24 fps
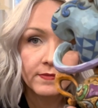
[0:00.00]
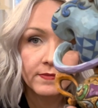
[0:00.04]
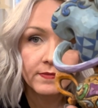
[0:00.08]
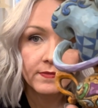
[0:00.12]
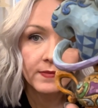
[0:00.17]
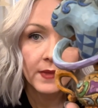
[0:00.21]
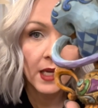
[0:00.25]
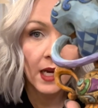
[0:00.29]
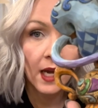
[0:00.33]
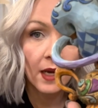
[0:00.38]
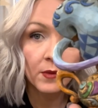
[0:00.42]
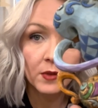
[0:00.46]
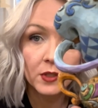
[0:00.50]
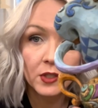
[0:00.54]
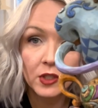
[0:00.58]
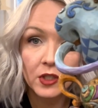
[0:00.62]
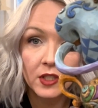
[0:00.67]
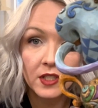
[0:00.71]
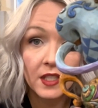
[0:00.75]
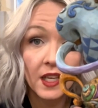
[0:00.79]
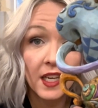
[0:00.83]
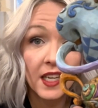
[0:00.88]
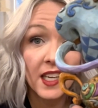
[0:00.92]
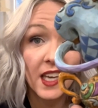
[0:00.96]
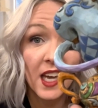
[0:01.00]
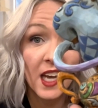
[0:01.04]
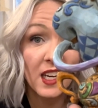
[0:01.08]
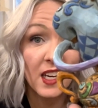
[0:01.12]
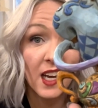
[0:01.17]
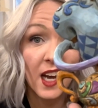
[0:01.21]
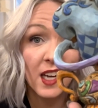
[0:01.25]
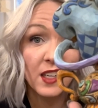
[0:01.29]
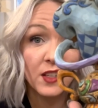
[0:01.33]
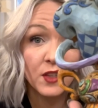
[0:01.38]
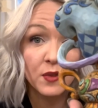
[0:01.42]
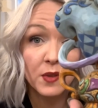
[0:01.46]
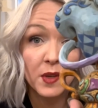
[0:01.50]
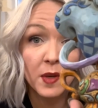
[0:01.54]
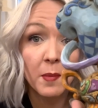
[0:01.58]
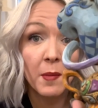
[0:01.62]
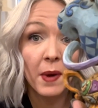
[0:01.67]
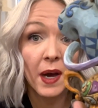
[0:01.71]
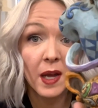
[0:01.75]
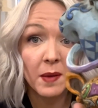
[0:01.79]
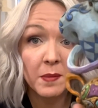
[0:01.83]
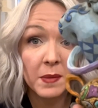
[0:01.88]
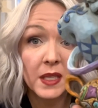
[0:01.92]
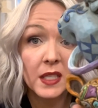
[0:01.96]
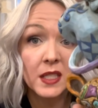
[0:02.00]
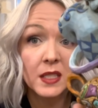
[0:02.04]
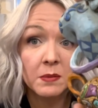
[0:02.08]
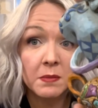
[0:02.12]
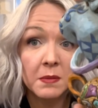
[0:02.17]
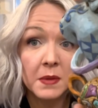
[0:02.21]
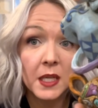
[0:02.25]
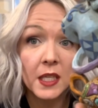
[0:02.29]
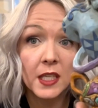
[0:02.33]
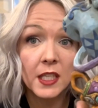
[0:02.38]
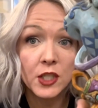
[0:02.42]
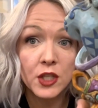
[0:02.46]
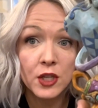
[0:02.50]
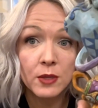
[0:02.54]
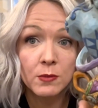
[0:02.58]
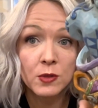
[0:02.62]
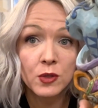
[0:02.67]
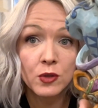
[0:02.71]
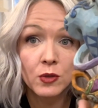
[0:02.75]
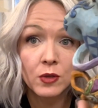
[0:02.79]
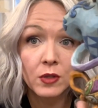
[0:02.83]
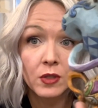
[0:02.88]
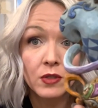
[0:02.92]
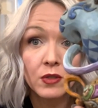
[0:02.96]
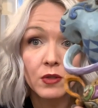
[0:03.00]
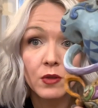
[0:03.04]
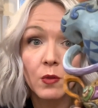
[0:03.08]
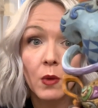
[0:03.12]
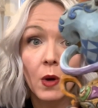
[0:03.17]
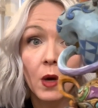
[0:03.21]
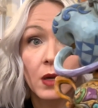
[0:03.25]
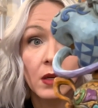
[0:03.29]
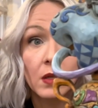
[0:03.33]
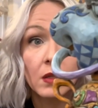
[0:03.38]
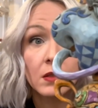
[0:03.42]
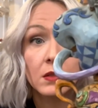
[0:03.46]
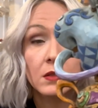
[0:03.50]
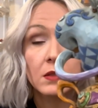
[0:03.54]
And I was just like, yeah, Dad, you can buy me as many gym shorts as you want.